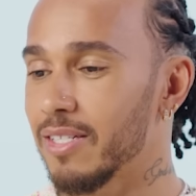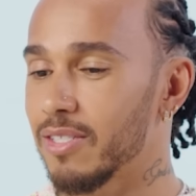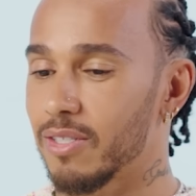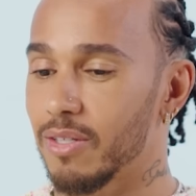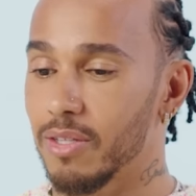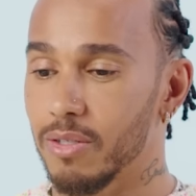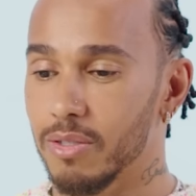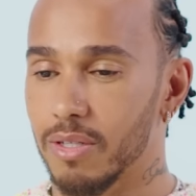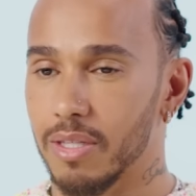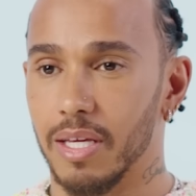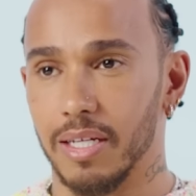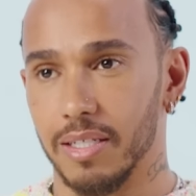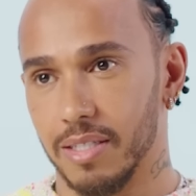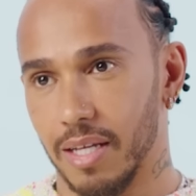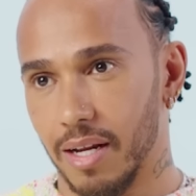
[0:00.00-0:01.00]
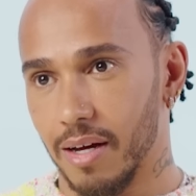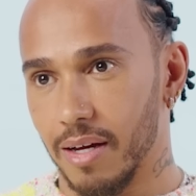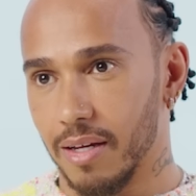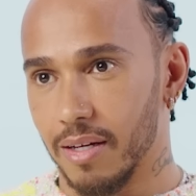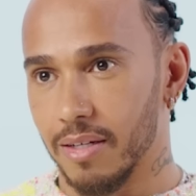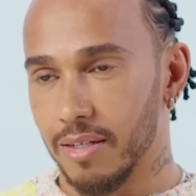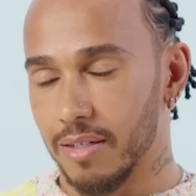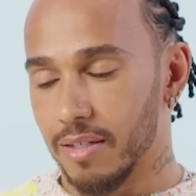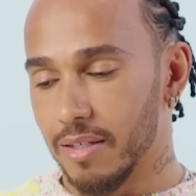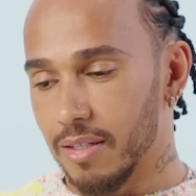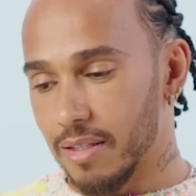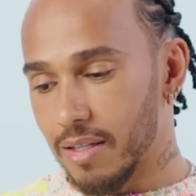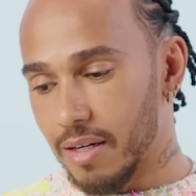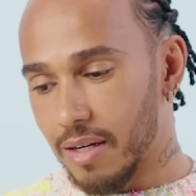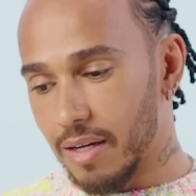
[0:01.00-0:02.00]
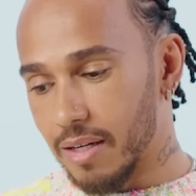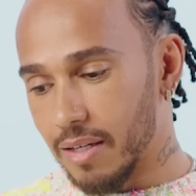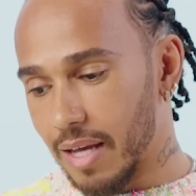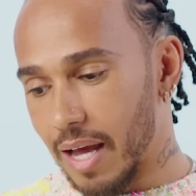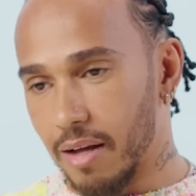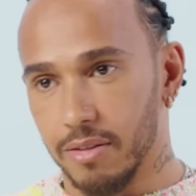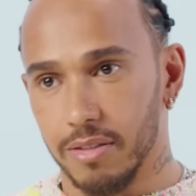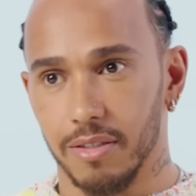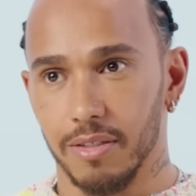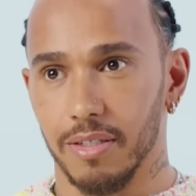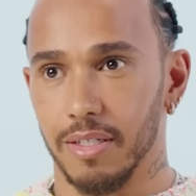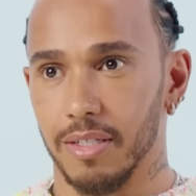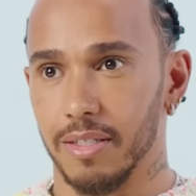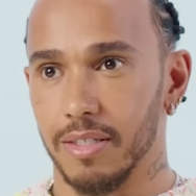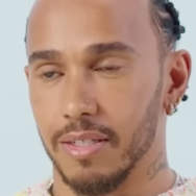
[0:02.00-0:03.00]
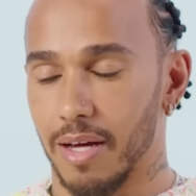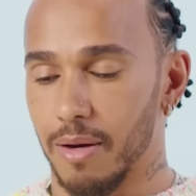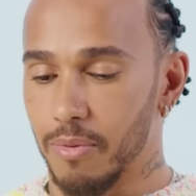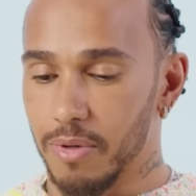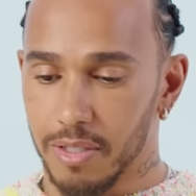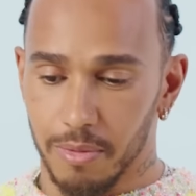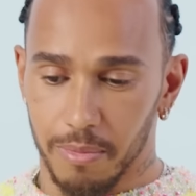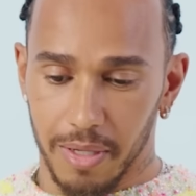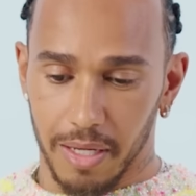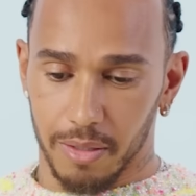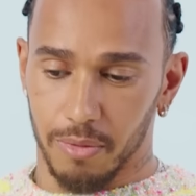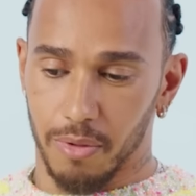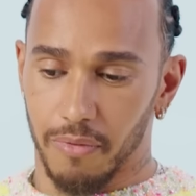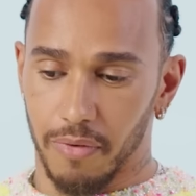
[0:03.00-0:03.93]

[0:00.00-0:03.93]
So those are things that I encountered and I wanted to be able to